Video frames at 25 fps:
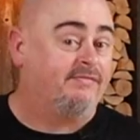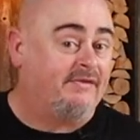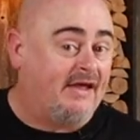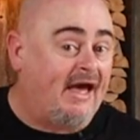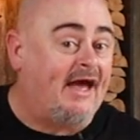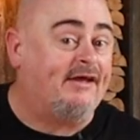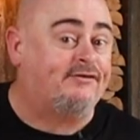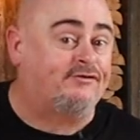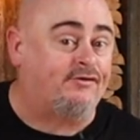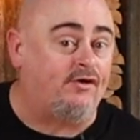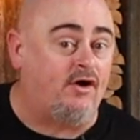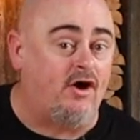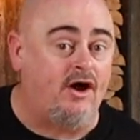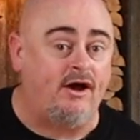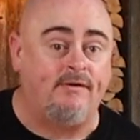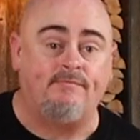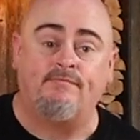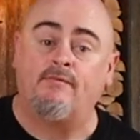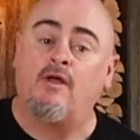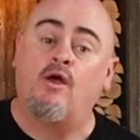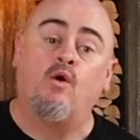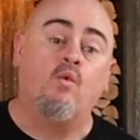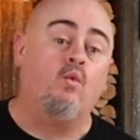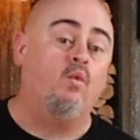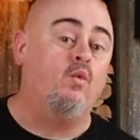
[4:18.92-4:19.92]
That's right.
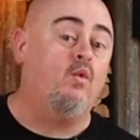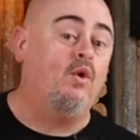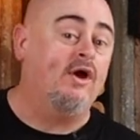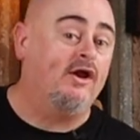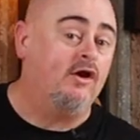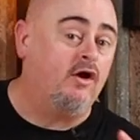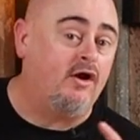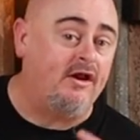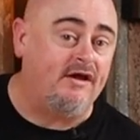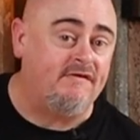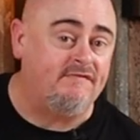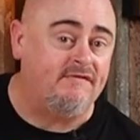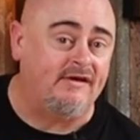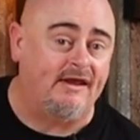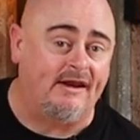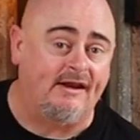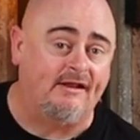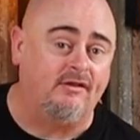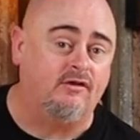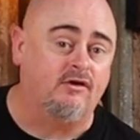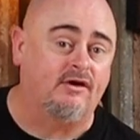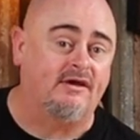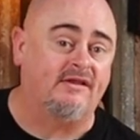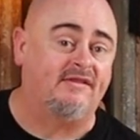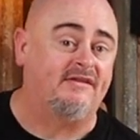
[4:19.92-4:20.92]
We're not even gonna
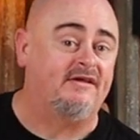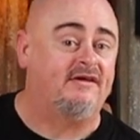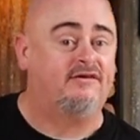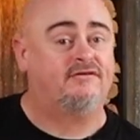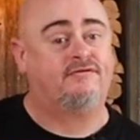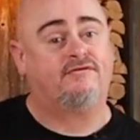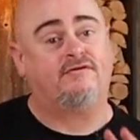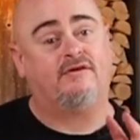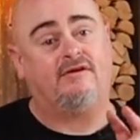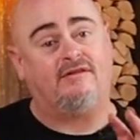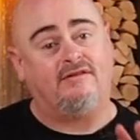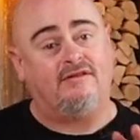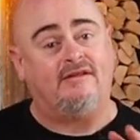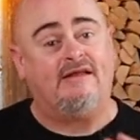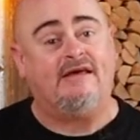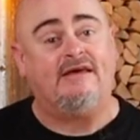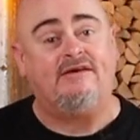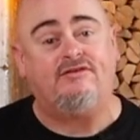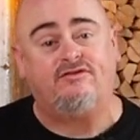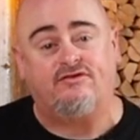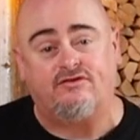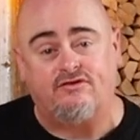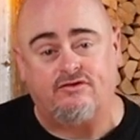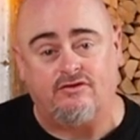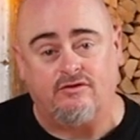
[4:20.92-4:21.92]
look at this for at
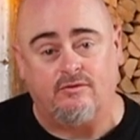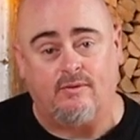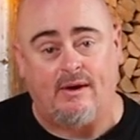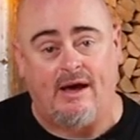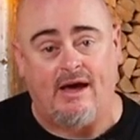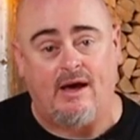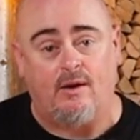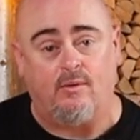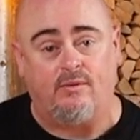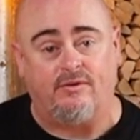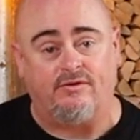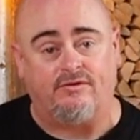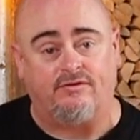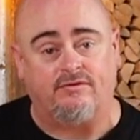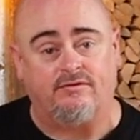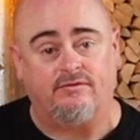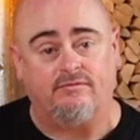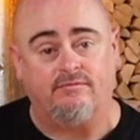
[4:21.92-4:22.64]
least 2 hours.